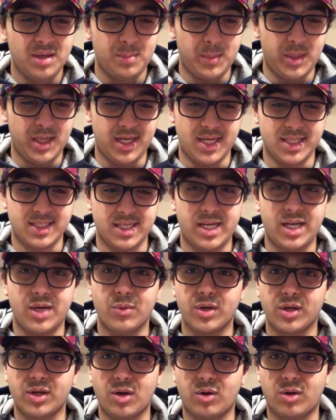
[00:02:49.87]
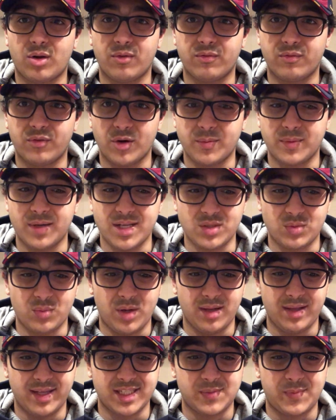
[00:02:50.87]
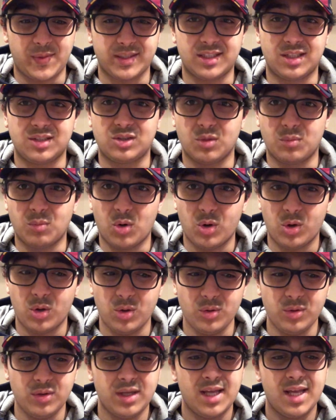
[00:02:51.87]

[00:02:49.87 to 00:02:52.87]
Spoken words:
And it's a here we go confirmed as well, expected tomorrow.